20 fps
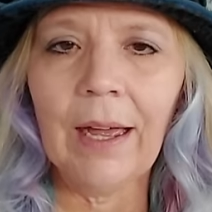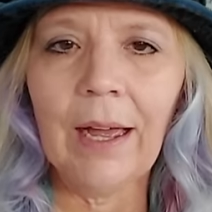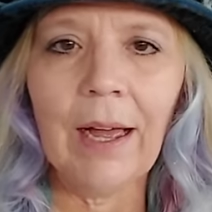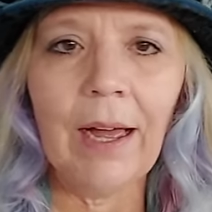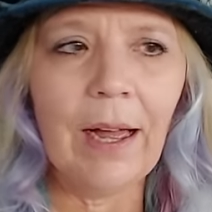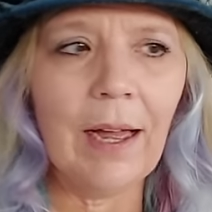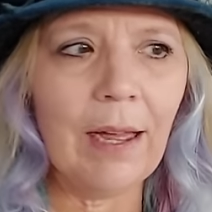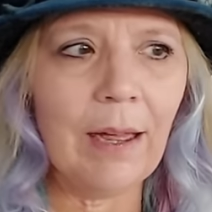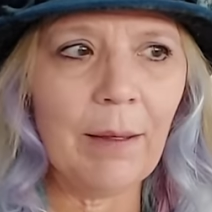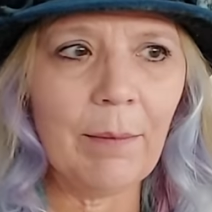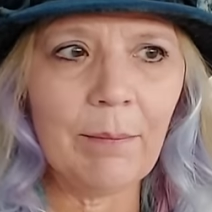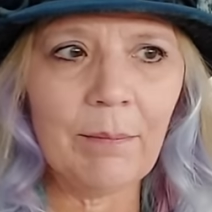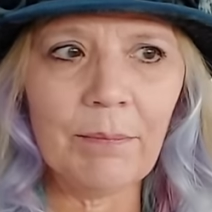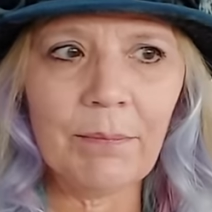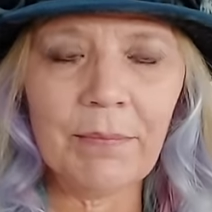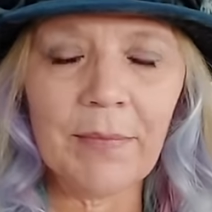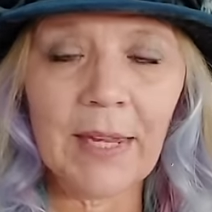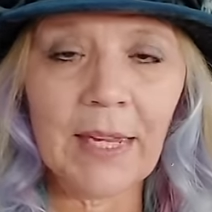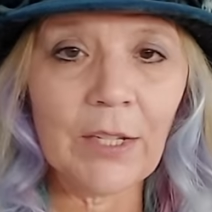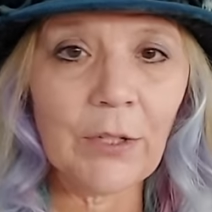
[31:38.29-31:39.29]
Um,
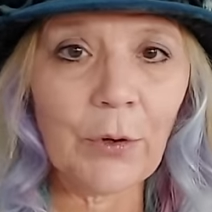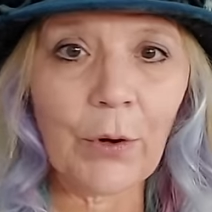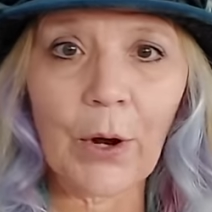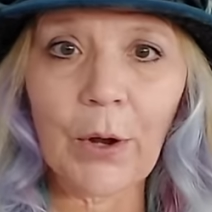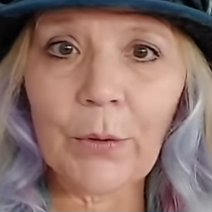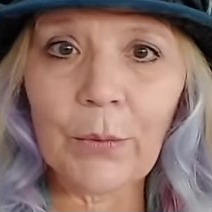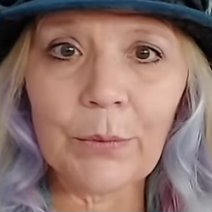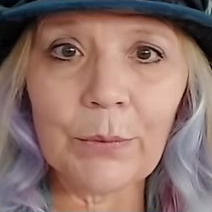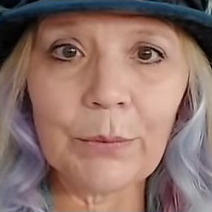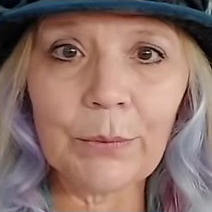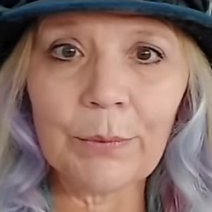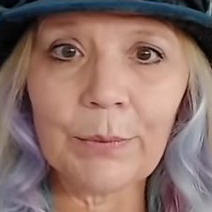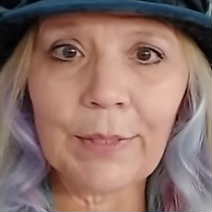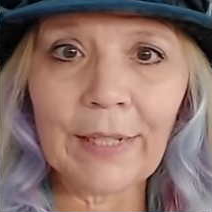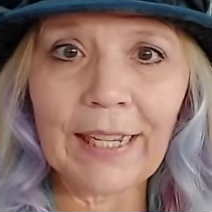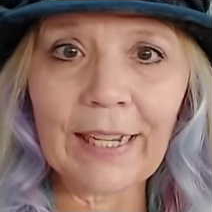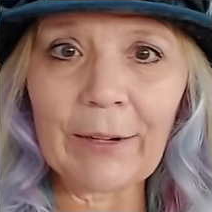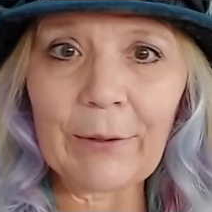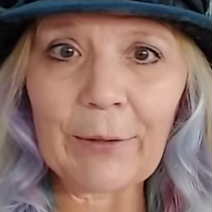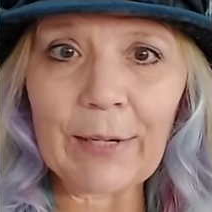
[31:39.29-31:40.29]
it's grown
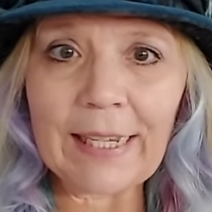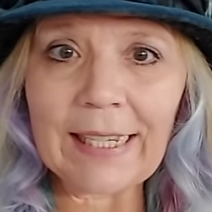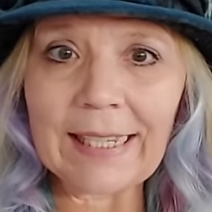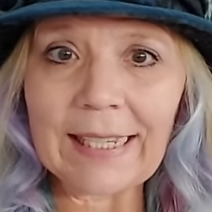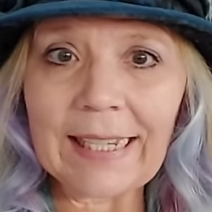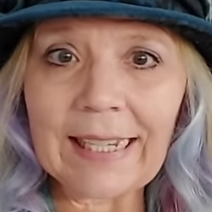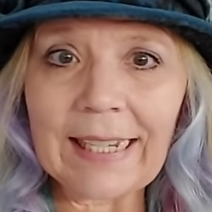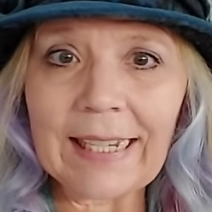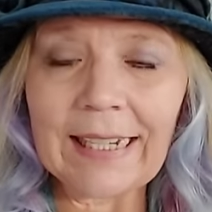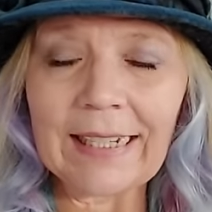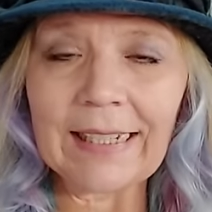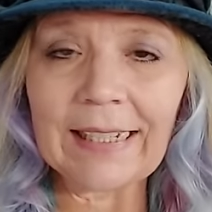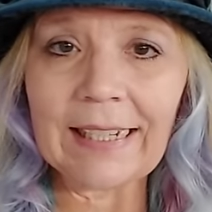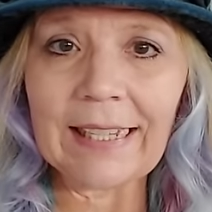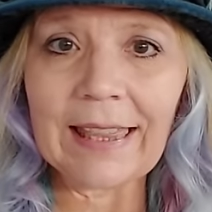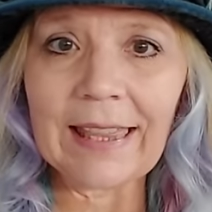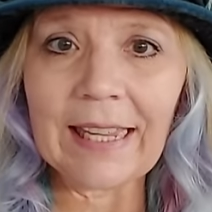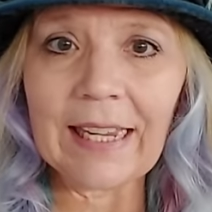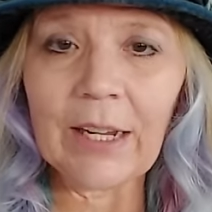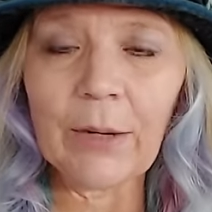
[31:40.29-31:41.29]
like crazy. I
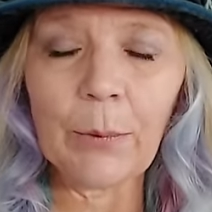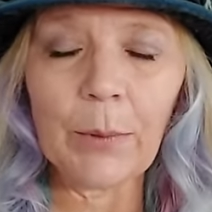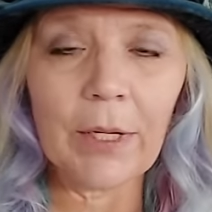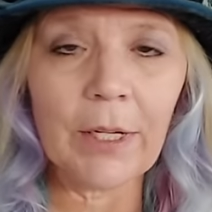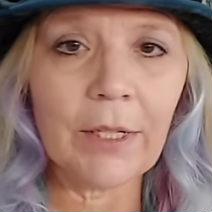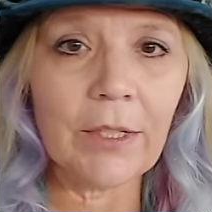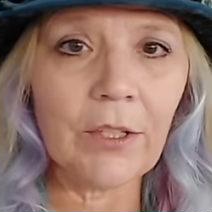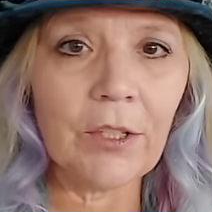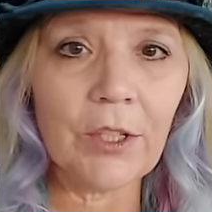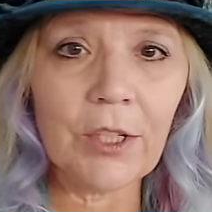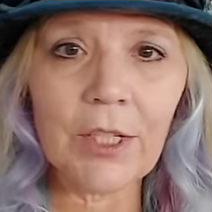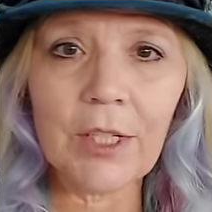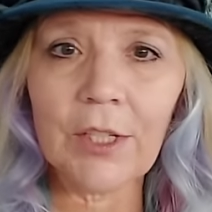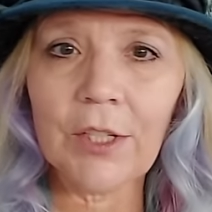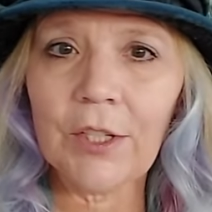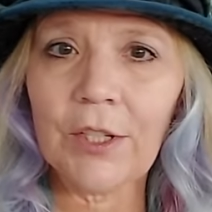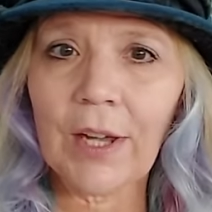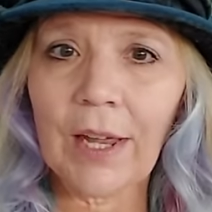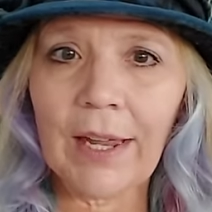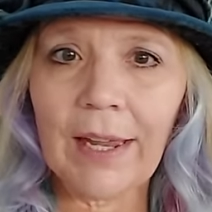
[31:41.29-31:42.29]
think we're
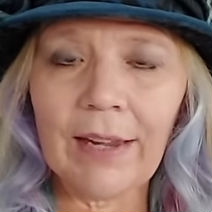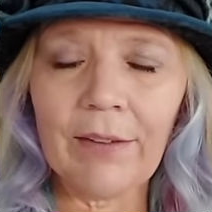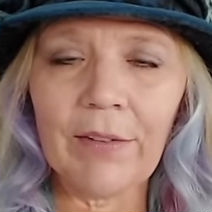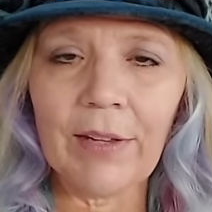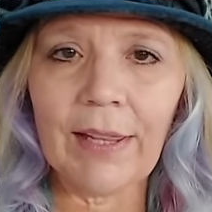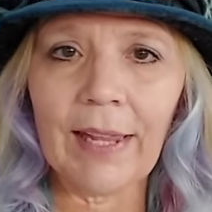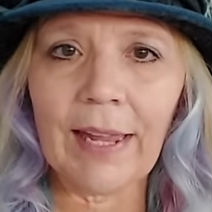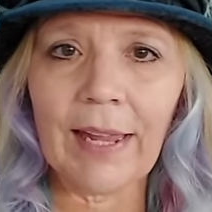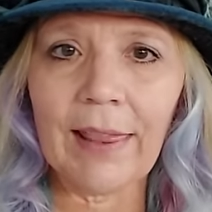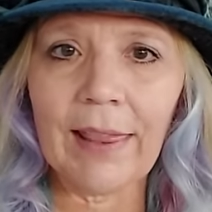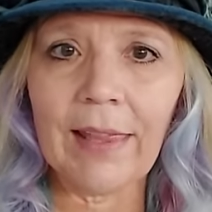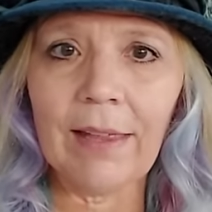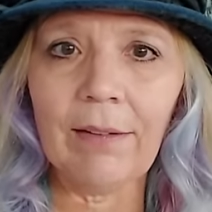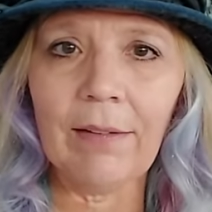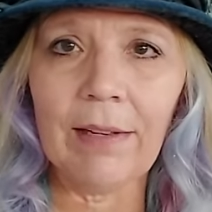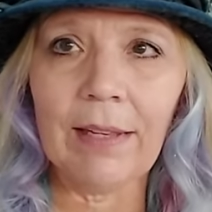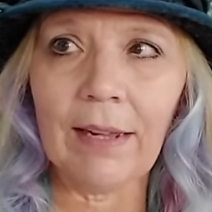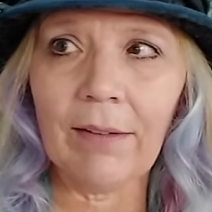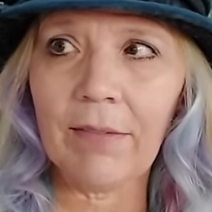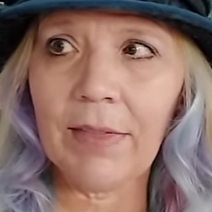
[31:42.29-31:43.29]
just shy of
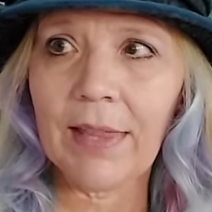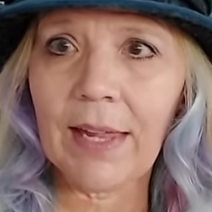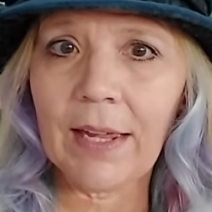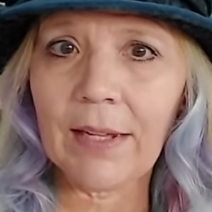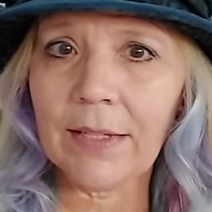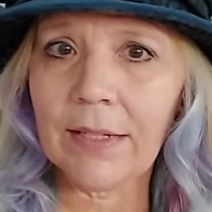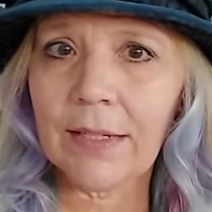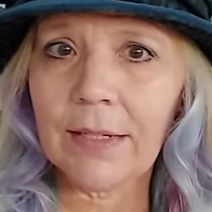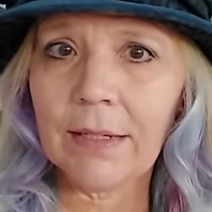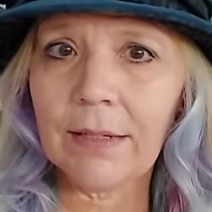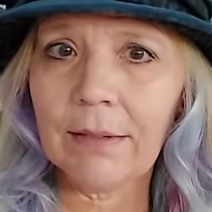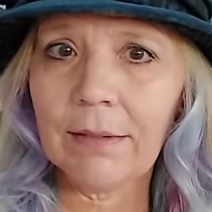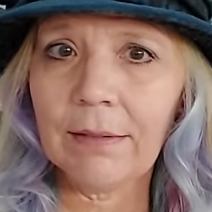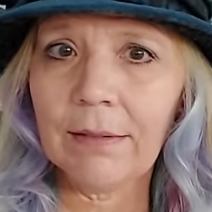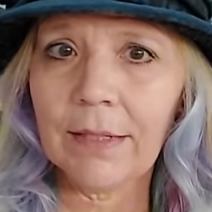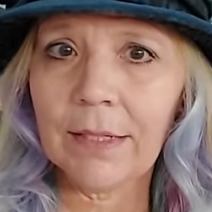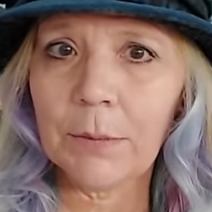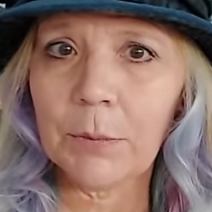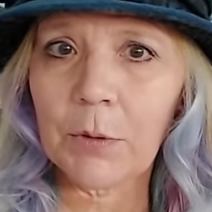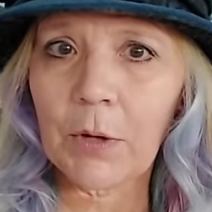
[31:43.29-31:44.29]
11,000
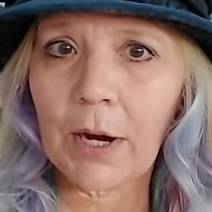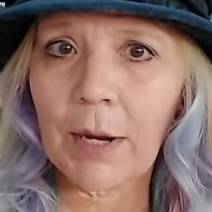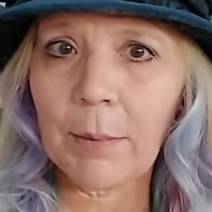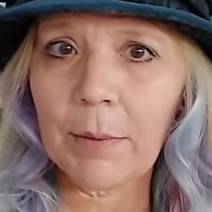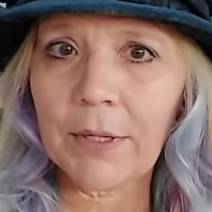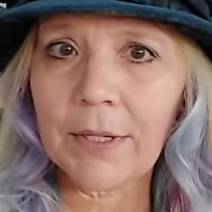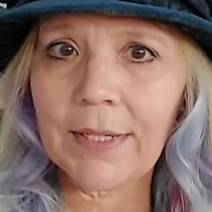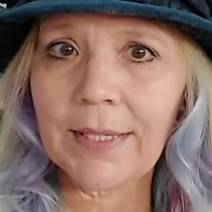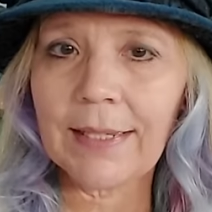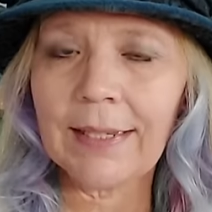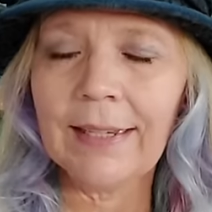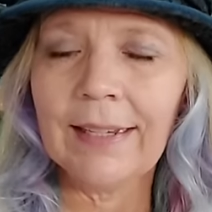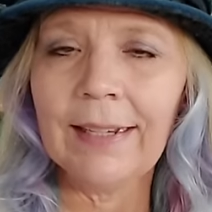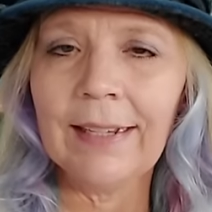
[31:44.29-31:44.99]
subscribers.